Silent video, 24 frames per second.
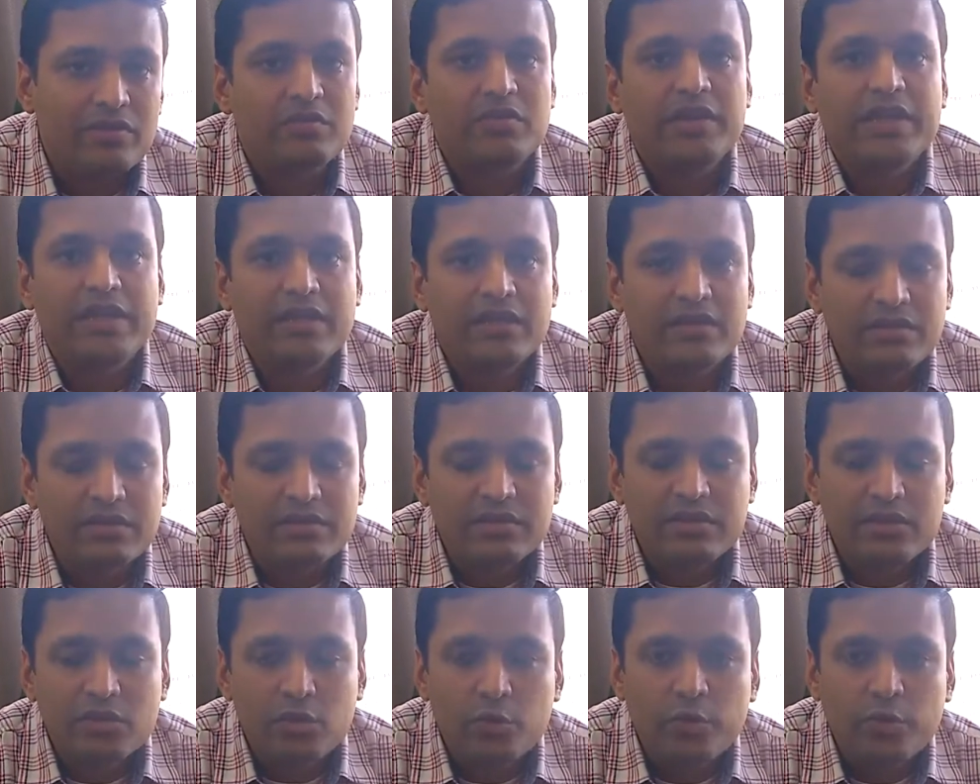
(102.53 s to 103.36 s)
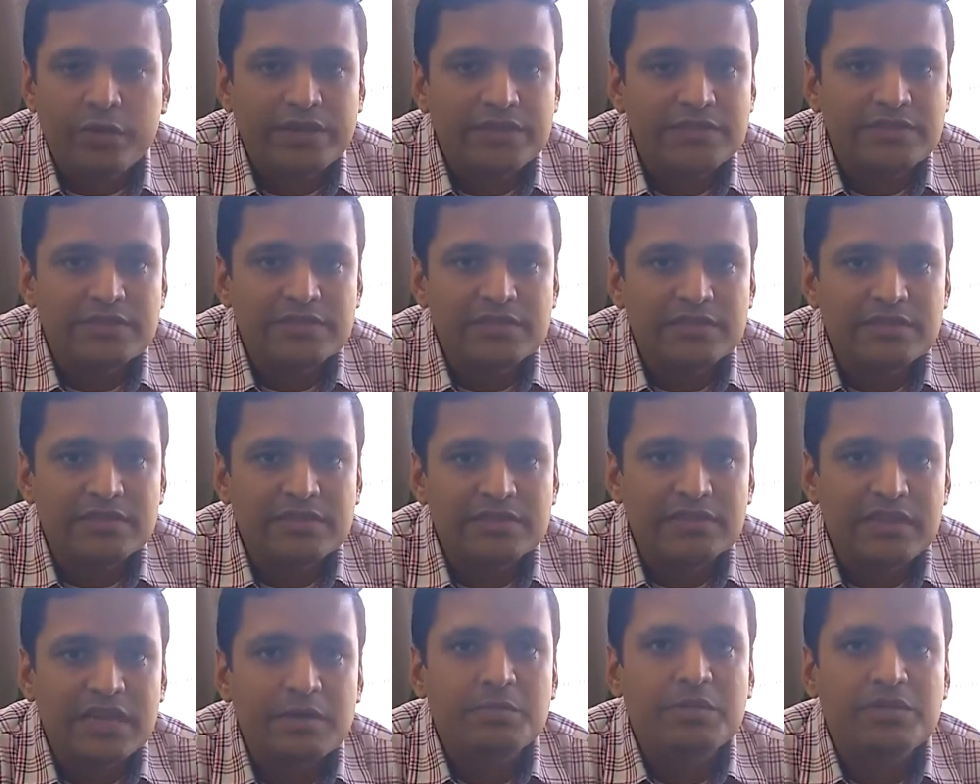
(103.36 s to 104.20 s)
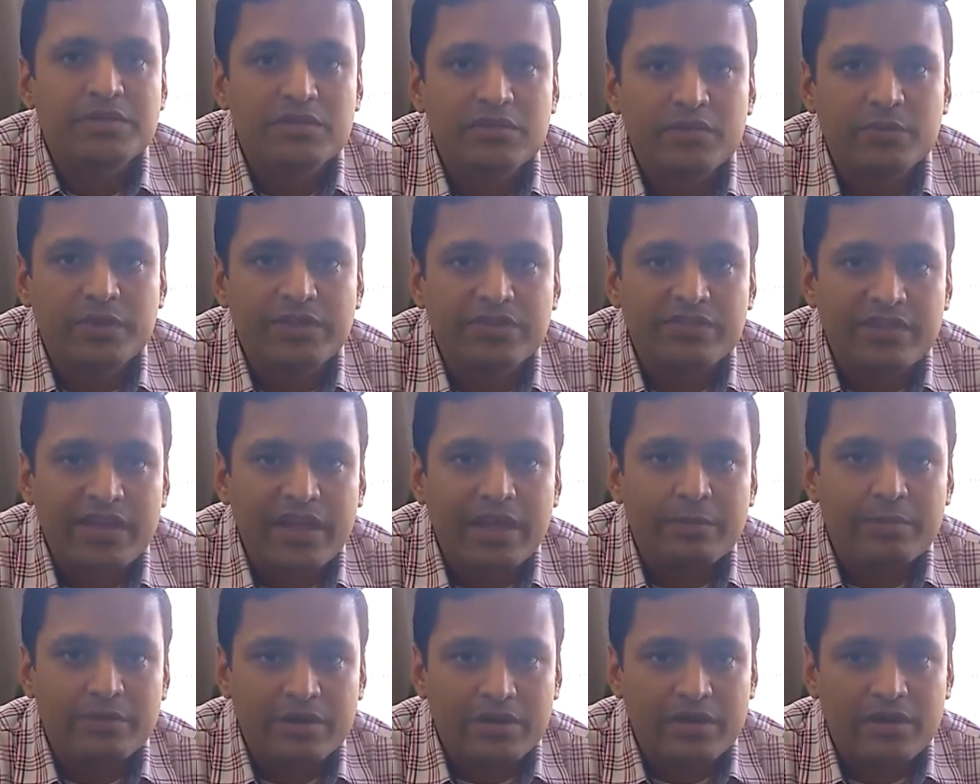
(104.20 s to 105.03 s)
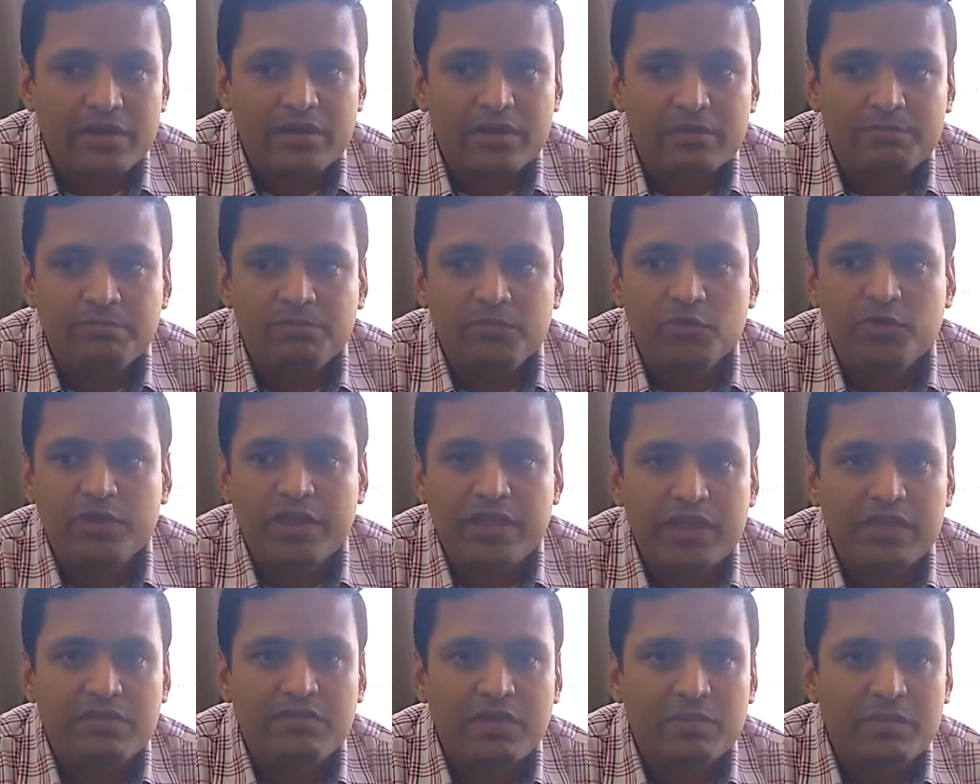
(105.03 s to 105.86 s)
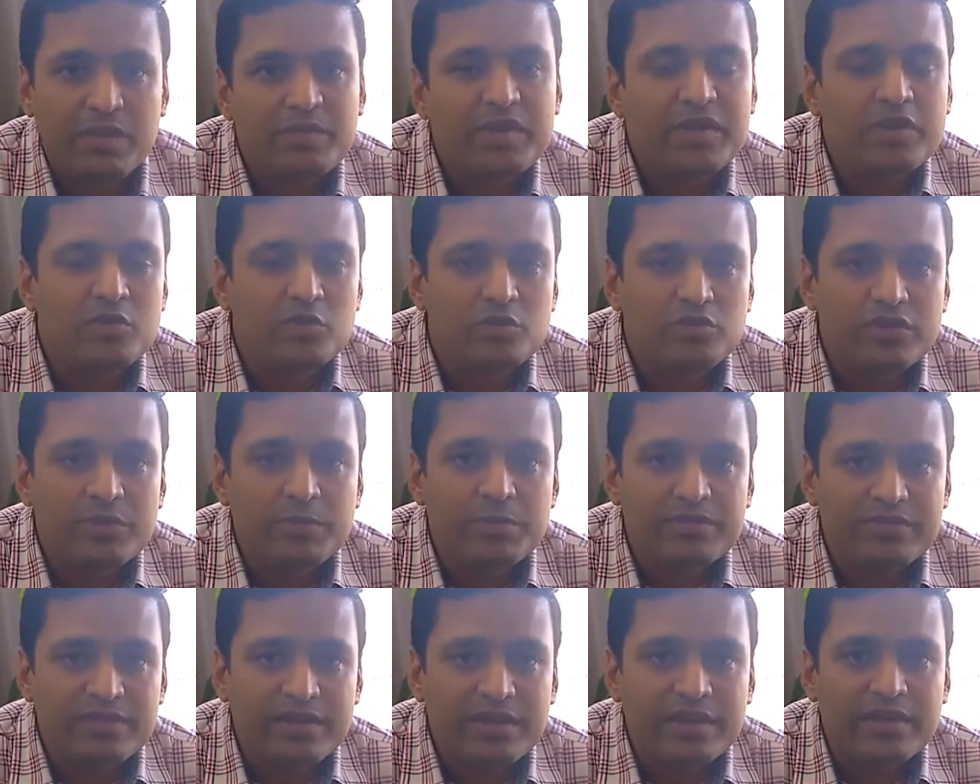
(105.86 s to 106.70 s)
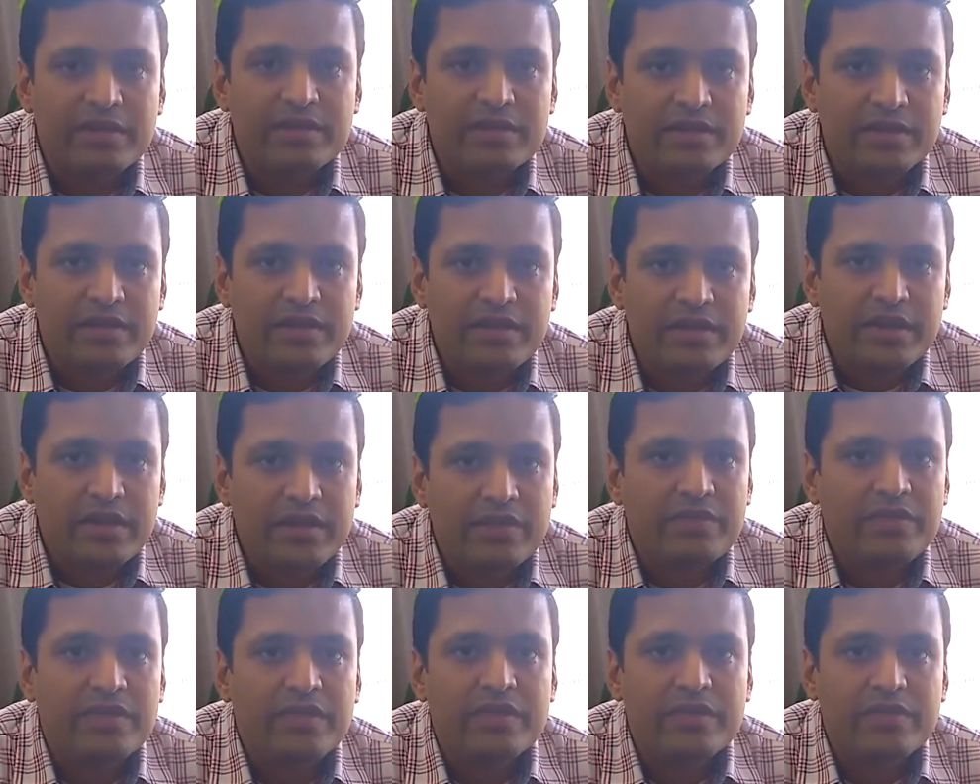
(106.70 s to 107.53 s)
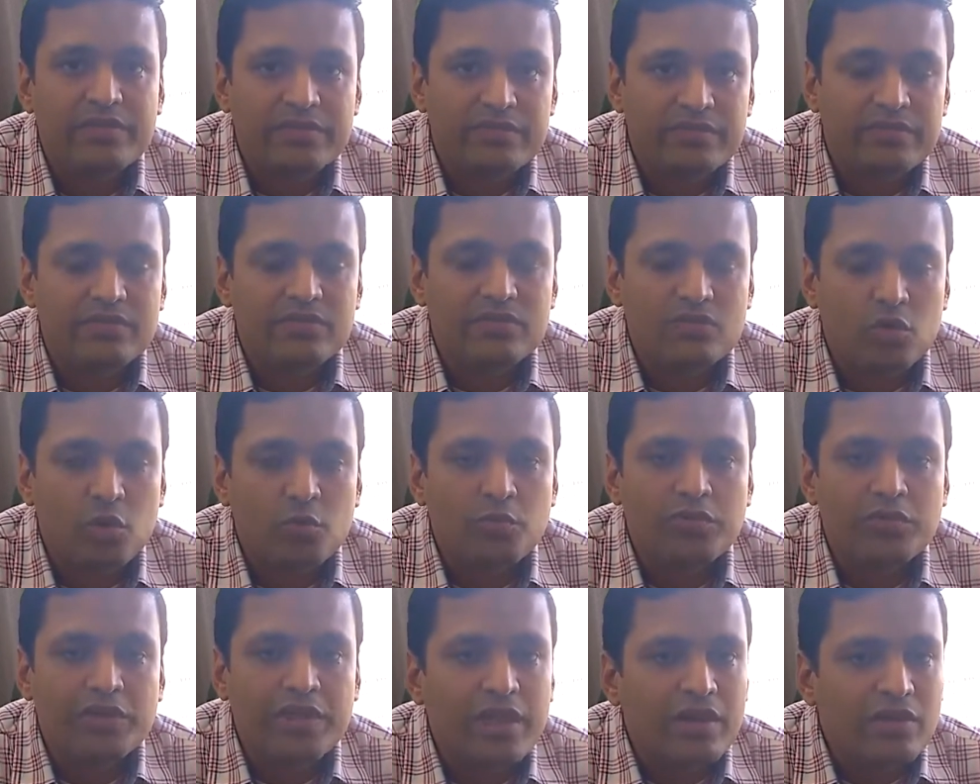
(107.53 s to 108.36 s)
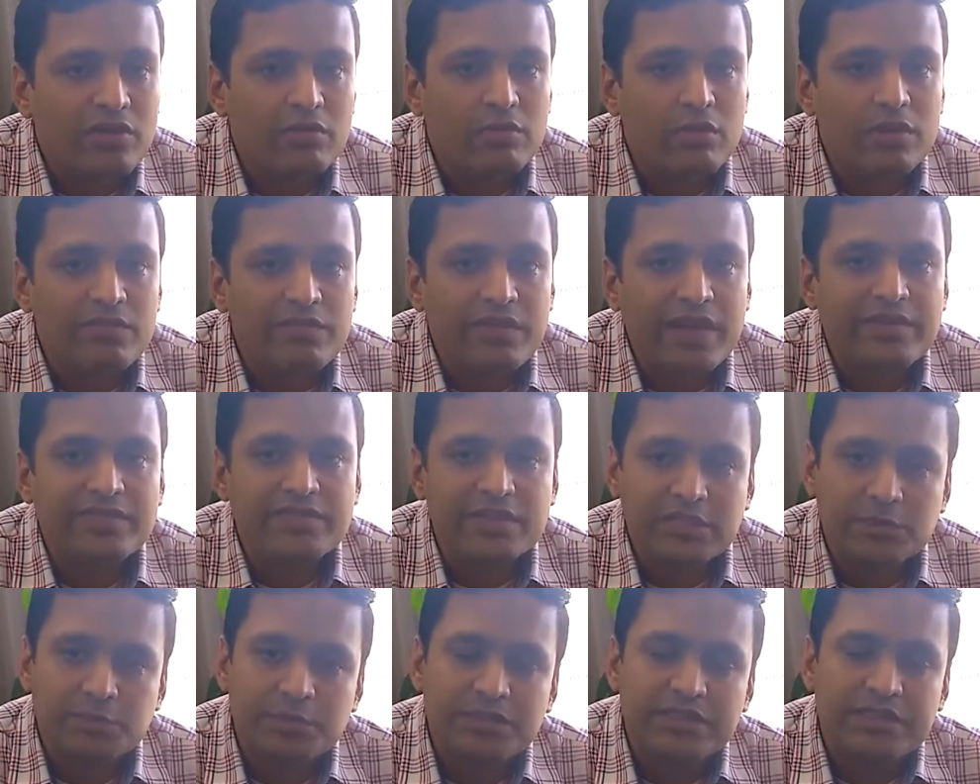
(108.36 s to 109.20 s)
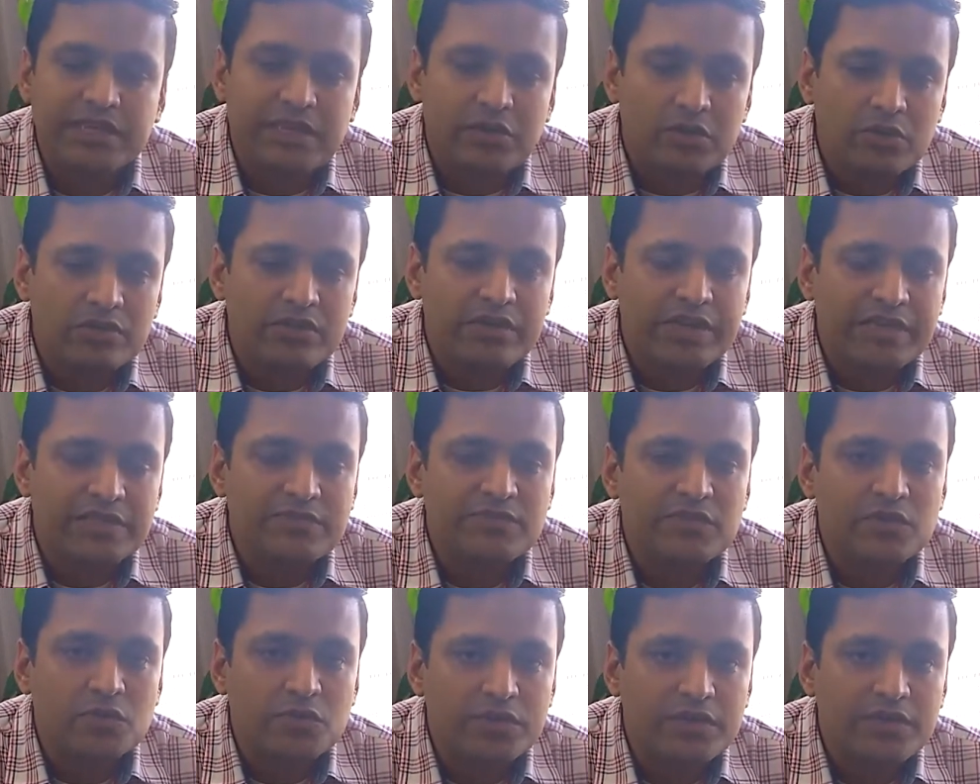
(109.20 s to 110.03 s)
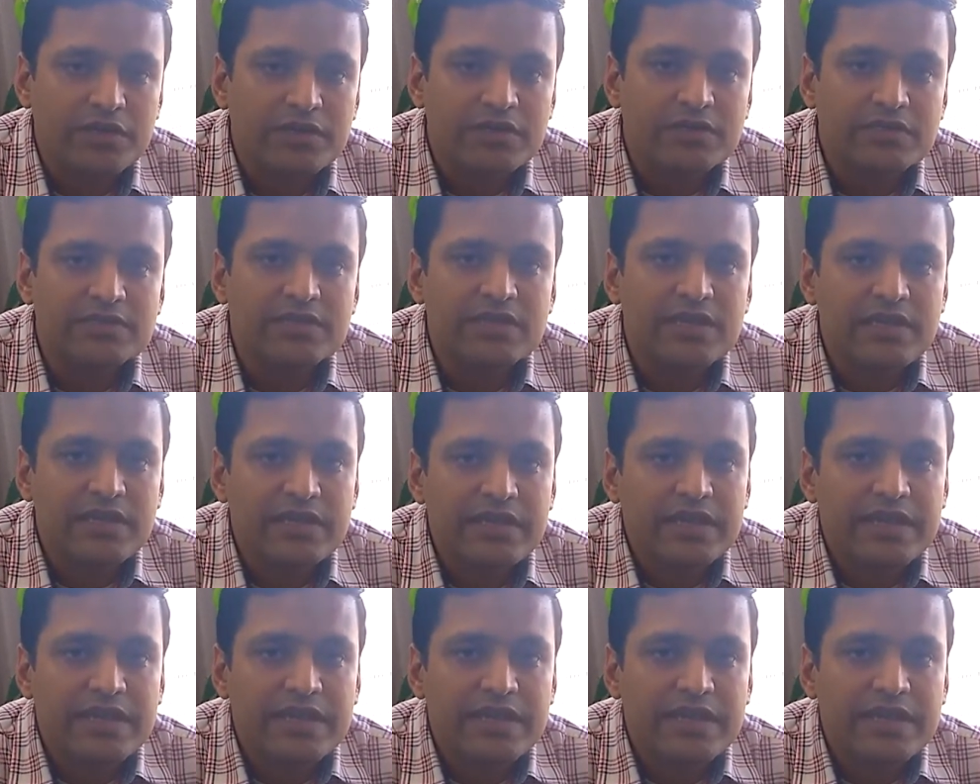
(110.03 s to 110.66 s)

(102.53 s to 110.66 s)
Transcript: like in the US, it's 10% of venture capital. Today, we are maybe at 2-3%, and there's scope to get it to about 5-6% over the next few years.